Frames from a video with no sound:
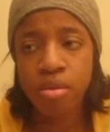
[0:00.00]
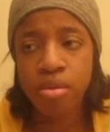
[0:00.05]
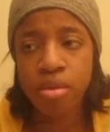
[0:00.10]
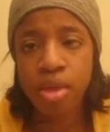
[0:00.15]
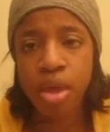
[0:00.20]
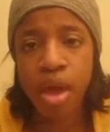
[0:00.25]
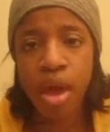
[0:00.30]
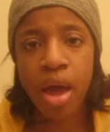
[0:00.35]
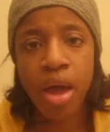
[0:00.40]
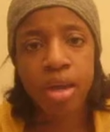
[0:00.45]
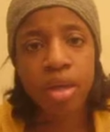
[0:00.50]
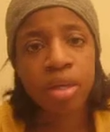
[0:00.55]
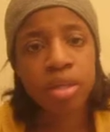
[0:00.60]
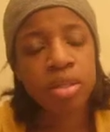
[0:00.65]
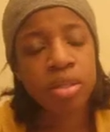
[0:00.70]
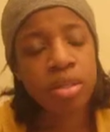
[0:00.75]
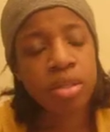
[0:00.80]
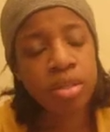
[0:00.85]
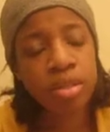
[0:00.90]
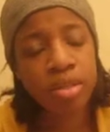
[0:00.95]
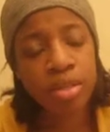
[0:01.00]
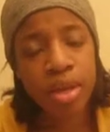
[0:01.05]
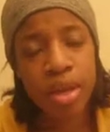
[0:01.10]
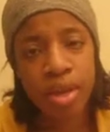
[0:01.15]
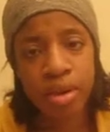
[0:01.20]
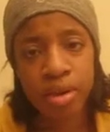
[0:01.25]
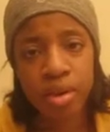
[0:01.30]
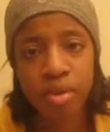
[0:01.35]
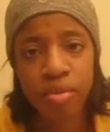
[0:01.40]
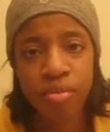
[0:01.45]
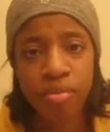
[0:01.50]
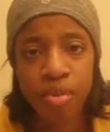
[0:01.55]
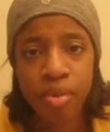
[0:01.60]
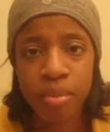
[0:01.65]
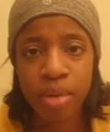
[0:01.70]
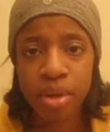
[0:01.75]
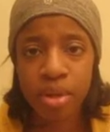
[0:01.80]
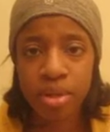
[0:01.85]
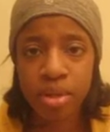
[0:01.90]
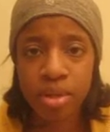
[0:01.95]
that I needed to stand up for
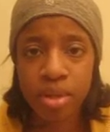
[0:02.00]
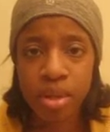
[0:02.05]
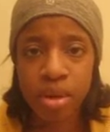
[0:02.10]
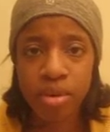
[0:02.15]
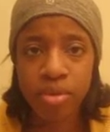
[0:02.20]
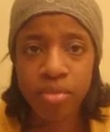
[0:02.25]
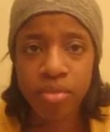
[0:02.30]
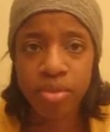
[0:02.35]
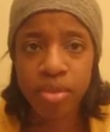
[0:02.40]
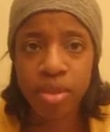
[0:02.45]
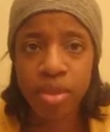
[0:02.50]
myself.